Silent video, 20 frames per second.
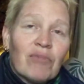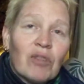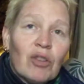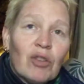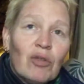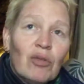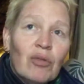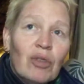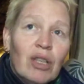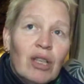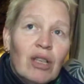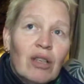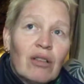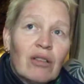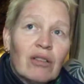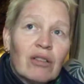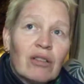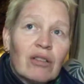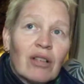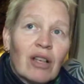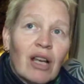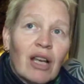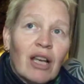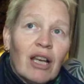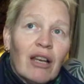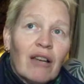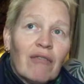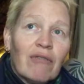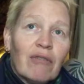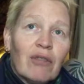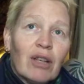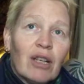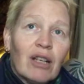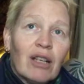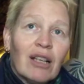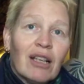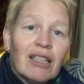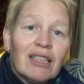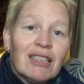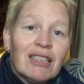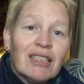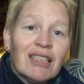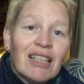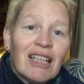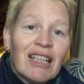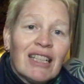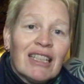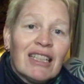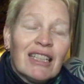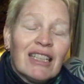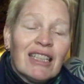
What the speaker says: 2 years I have realized that